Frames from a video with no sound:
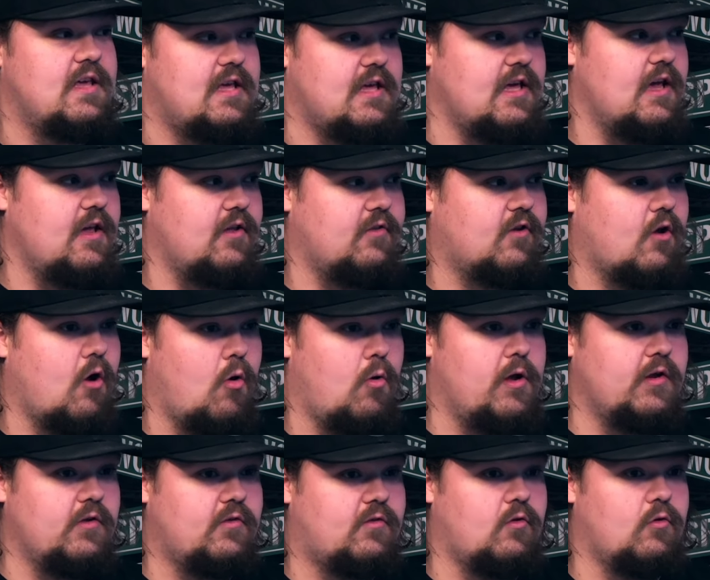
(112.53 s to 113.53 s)
He is
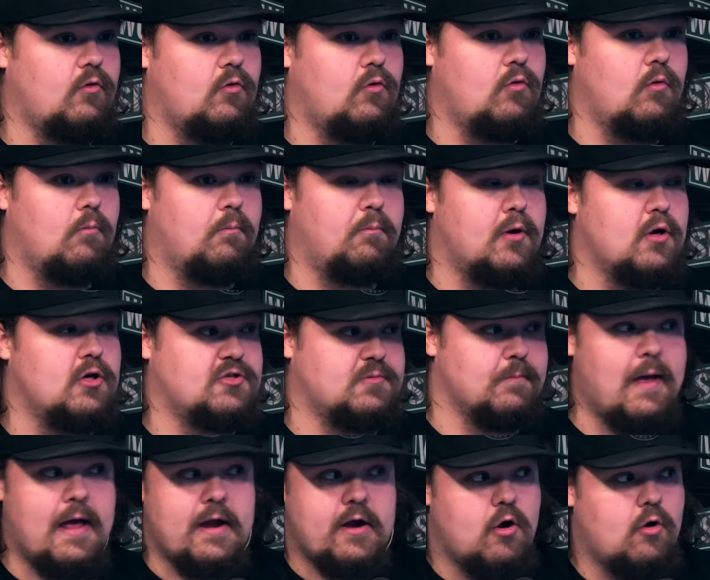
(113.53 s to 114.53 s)
going to push
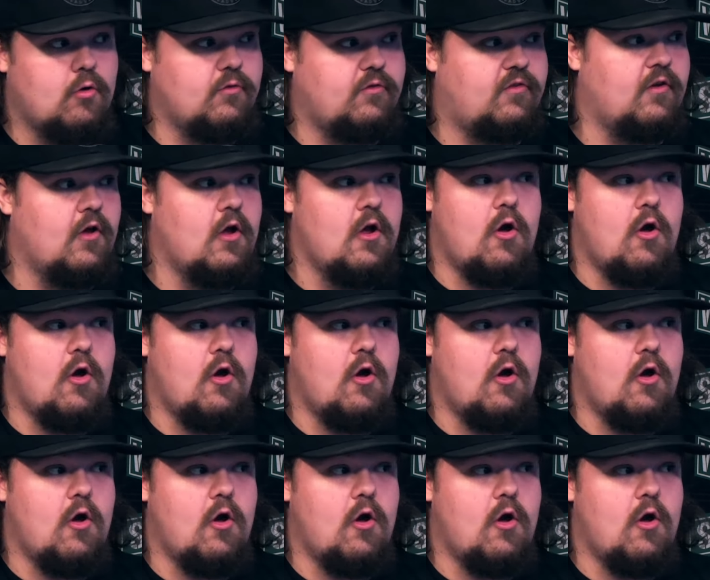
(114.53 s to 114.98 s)
Meadows.